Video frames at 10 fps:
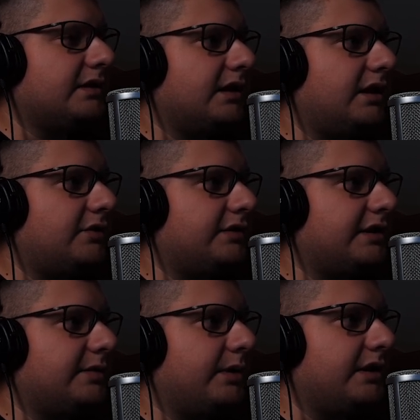our
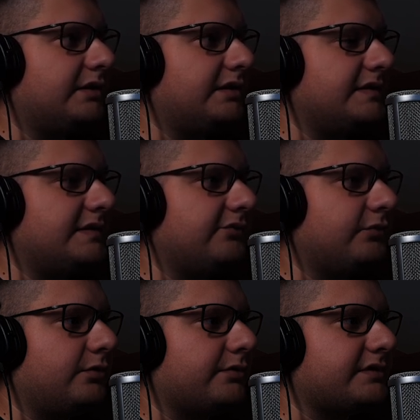teddy bear is in
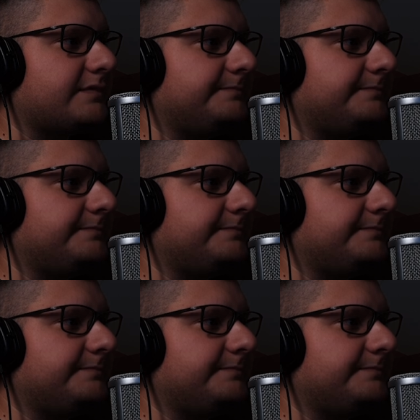focus.